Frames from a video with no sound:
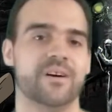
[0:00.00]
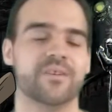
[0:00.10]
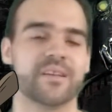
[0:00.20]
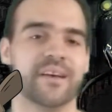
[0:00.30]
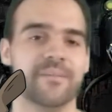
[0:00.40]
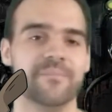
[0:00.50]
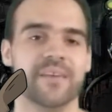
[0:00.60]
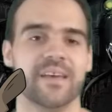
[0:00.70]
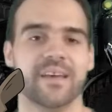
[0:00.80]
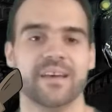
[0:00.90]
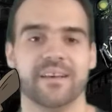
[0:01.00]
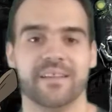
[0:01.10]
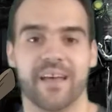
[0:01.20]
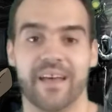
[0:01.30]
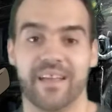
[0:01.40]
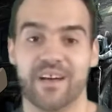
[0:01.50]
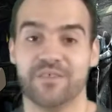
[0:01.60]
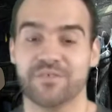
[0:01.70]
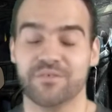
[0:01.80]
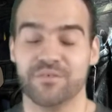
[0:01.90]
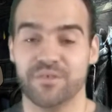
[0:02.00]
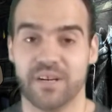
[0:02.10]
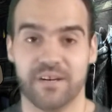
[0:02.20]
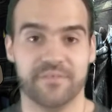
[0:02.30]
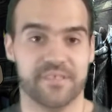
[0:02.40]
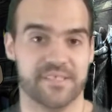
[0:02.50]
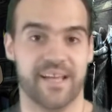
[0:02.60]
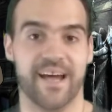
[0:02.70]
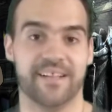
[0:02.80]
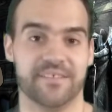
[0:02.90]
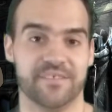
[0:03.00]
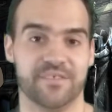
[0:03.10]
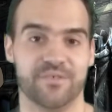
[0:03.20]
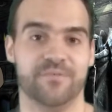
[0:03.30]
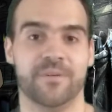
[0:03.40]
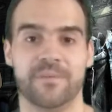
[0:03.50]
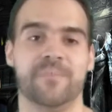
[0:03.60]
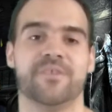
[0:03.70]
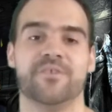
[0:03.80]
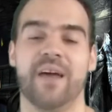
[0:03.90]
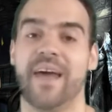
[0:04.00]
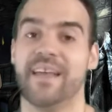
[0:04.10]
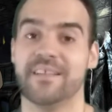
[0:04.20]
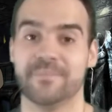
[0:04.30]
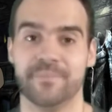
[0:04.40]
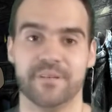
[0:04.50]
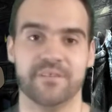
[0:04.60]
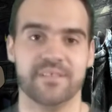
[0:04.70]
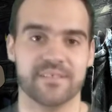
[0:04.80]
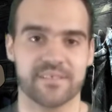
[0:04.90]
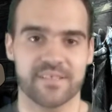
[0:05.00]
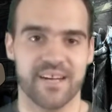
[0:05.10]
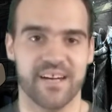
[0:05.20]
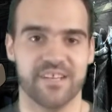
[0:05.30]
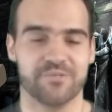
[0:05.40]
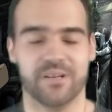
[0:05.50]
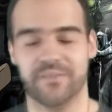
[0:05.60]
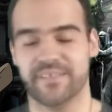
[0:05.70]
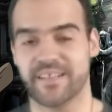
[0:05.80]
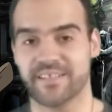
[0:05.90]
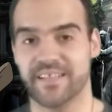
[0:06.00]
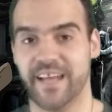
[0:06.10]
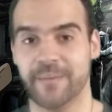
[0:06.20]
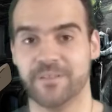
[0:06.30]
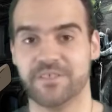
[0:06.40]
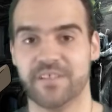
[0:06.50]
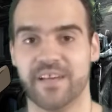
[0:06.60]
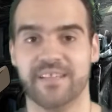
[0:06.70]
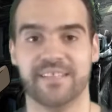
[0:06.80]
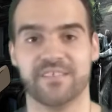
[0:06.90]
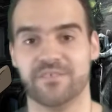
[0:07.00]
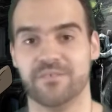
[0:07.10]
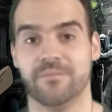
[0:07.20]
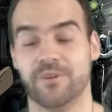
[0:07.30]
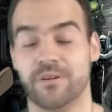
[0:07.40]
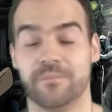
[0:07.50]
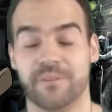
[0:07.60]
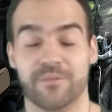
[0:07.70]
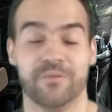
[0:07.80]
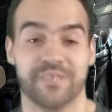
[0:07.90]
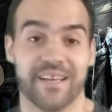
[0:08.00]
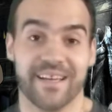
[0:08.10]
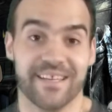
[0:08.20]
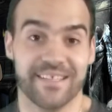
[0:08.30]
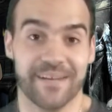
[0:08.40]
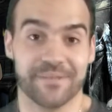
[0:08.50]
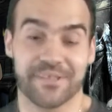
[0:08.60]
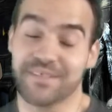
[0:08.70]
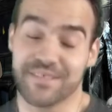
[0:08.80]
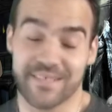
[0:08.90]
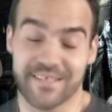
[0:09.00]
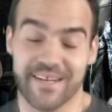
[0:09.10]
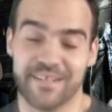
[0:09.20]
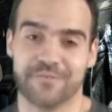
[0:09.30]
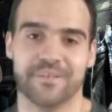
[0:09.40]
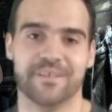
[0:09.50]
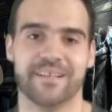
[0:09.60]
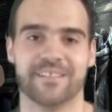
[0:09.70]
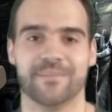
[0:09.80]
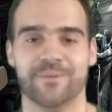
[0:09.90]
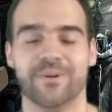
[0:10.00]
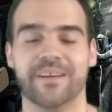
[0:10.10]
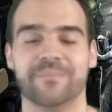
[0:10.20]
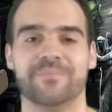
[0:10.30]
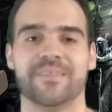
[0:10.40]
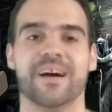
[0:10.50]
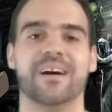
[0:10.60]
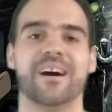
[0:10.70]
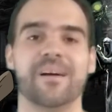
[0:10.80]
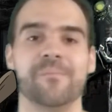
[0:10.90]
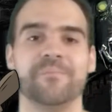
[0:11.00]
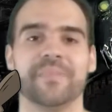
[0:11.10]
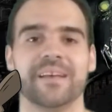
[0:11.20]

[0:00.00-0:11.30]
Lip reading: Okay. And I also love the stats too for Mimikyu and its ability to disguise. Well, if it takes damage, then it takes, well, it won't take any damage because of disguise, really. That's the point. Alright?